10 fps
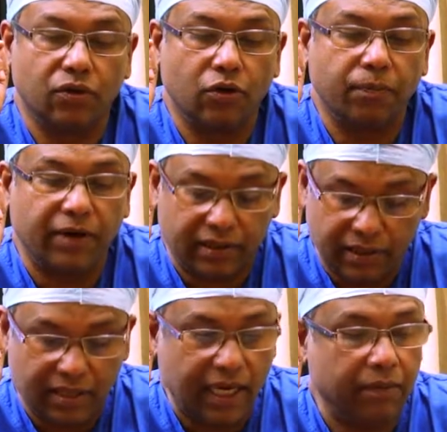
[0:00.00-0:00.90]
Rib
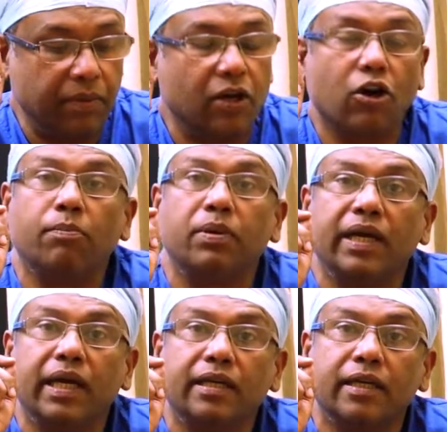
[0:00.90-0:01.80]
fractures can be
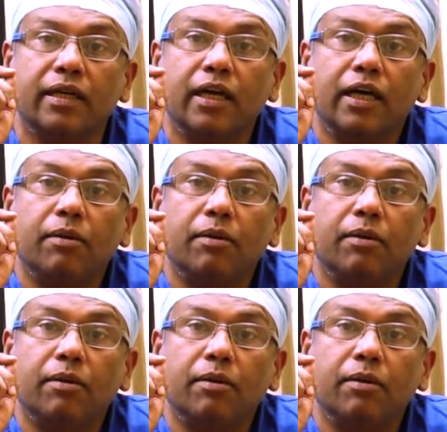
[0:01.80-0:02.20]
complicated